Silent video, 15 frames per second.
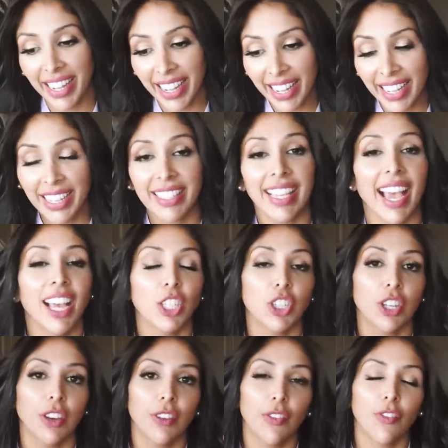is
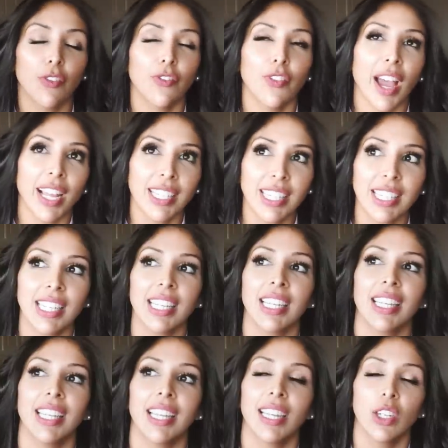actually a
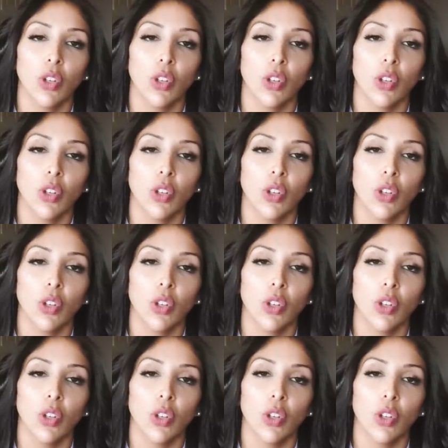fatty,